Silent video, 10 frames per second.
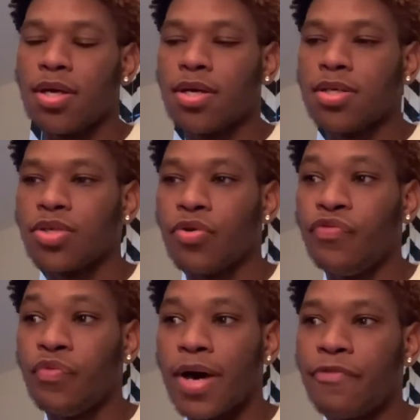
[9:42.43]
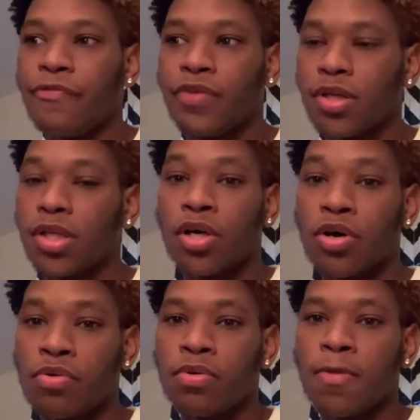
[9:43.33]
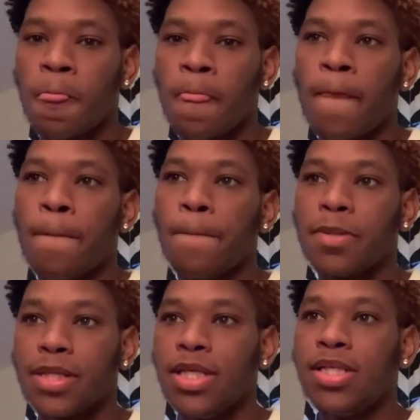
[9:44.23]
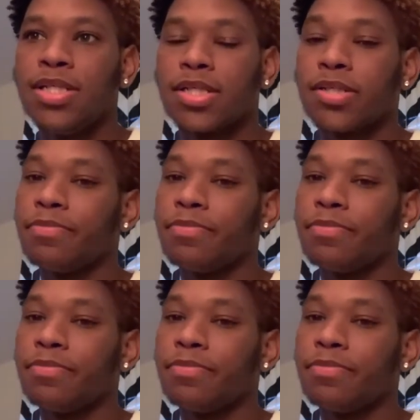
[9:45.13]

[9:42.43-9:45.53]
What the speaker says: So if you ever feel alone, please